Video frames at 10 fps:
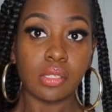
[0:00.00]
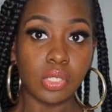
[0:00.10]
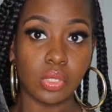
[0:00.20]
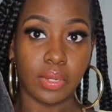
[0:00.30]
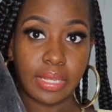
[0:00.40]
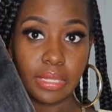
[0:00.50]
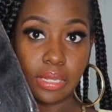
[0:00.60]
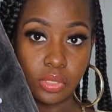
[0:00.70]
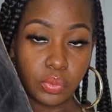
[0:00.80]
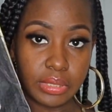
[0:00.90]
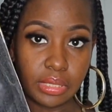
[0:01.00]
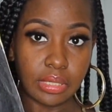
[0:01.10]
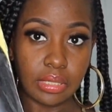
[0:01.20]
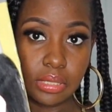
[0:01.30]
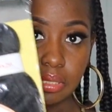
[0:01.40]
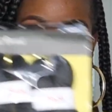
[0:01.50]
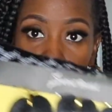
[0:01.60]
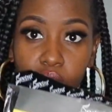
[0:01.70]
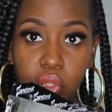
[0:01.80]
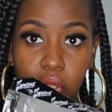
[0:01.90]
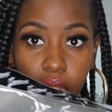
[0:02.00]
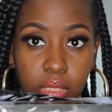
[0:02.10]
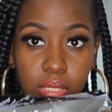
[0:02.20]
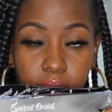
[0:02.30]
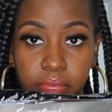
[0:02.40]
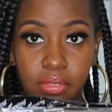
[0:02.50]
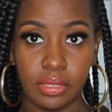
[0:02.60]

so I've got 20 inch of